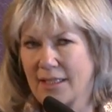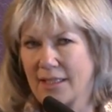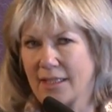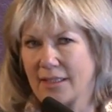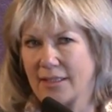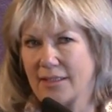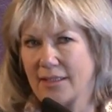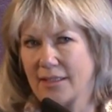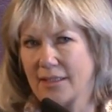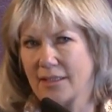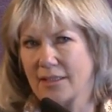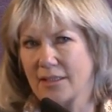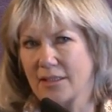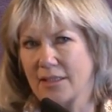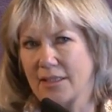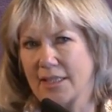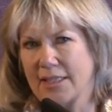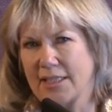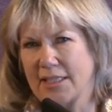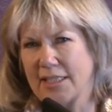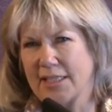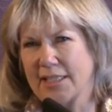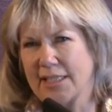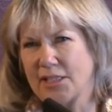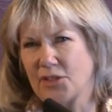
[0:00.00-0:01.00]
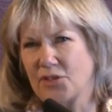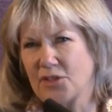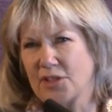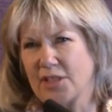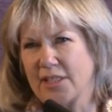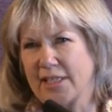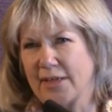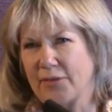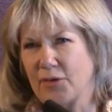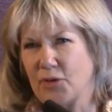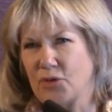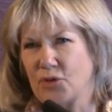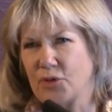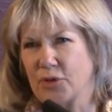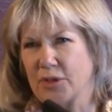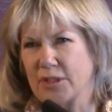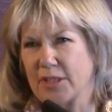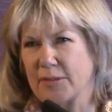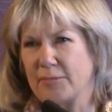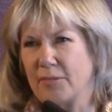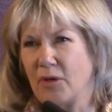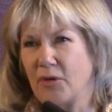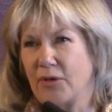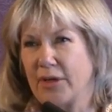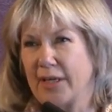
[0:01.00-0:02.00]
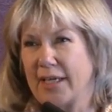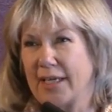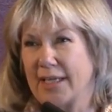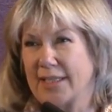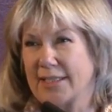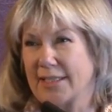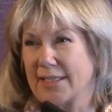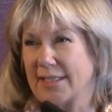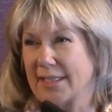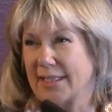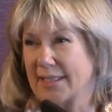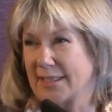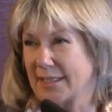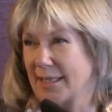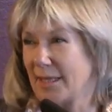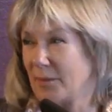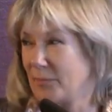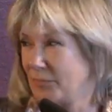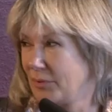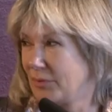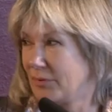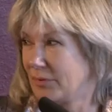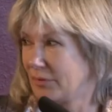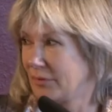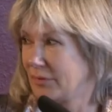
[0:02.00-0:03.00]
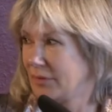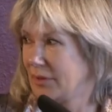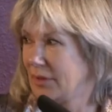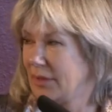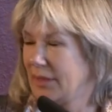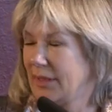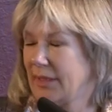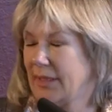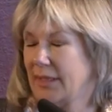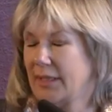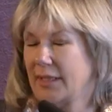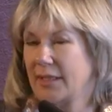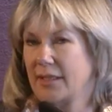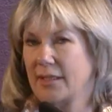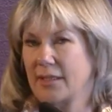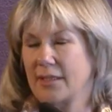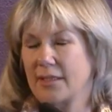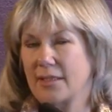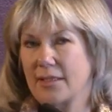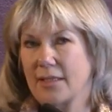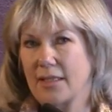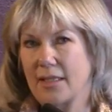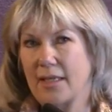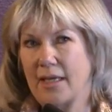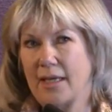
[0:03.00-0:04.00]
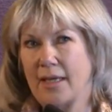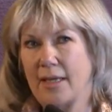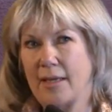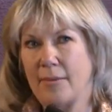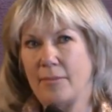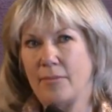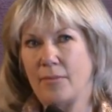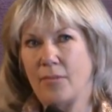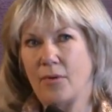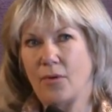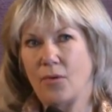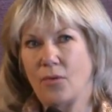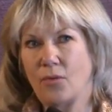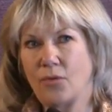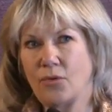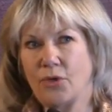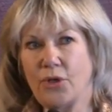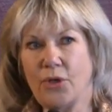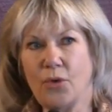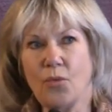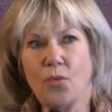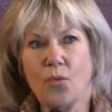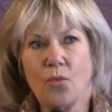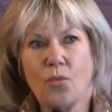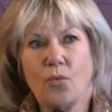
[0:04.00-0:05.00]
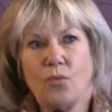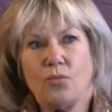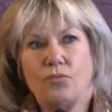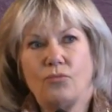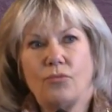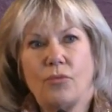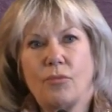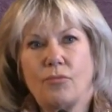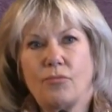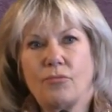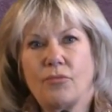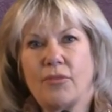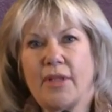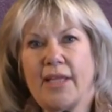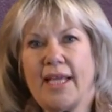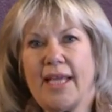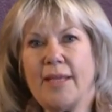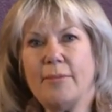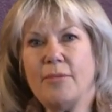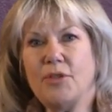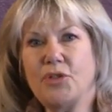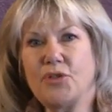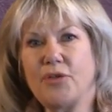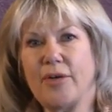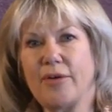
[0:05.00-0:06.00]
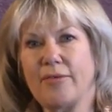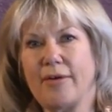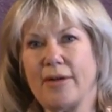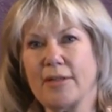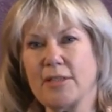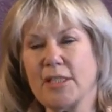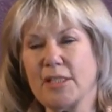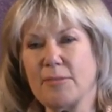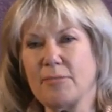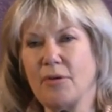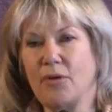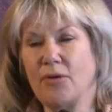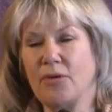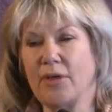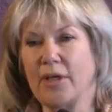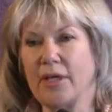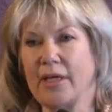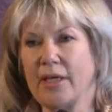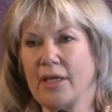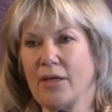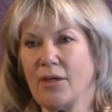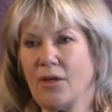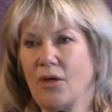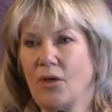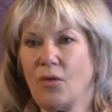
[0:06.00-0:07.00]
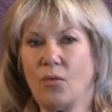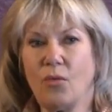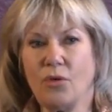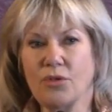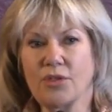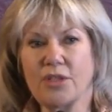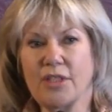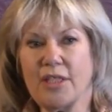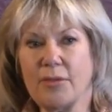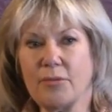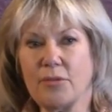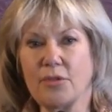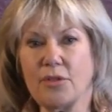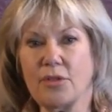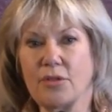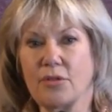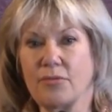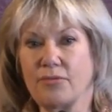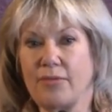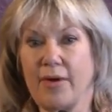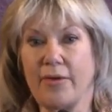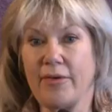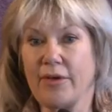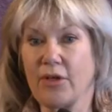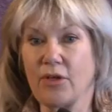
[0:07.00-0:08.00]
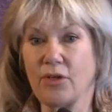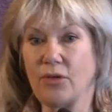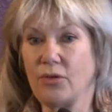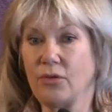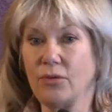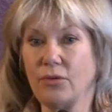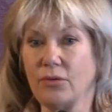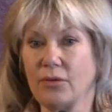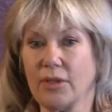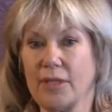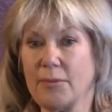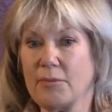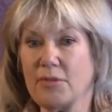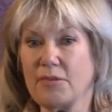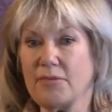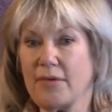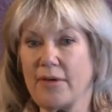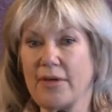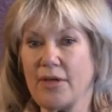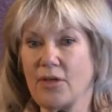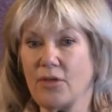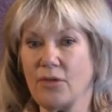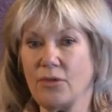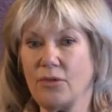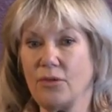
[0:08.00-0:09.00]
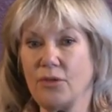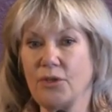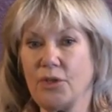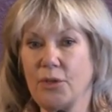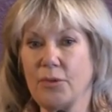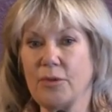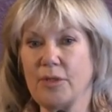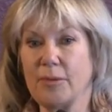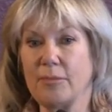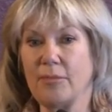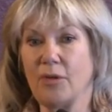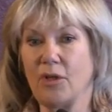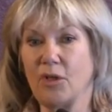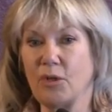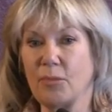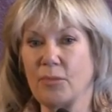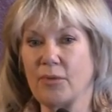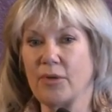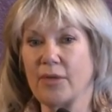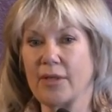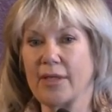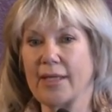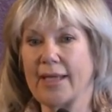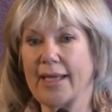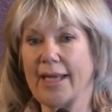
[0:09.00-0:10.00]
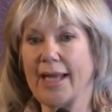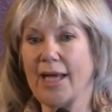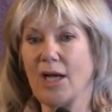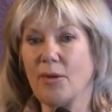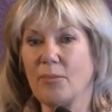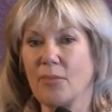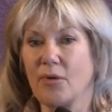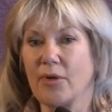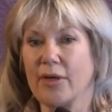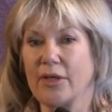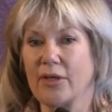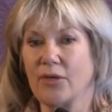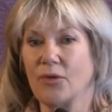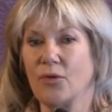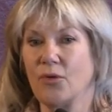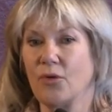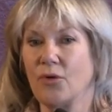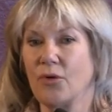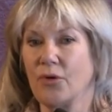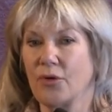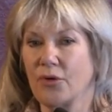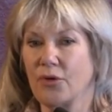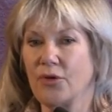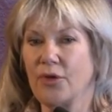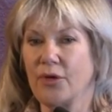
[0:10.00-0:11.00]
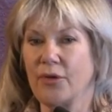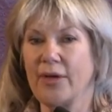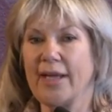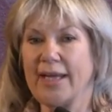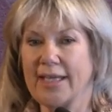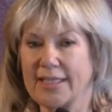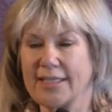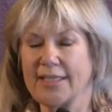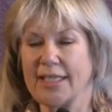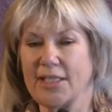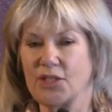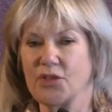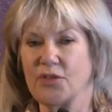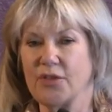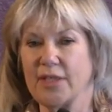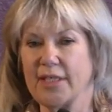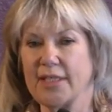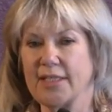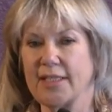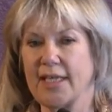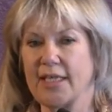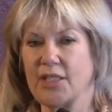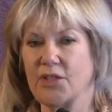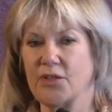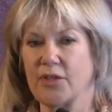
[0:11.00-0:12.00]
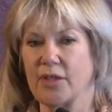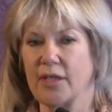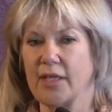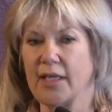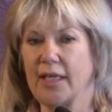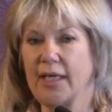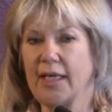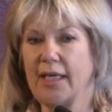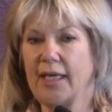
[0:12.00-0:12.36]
And I think that it is interesting, if you took smoking as an example, that you know, the imagery around smoking was that it was very cool. It was very cool. You were the Marlboro cowboy, or you know, et cetera, et cetera.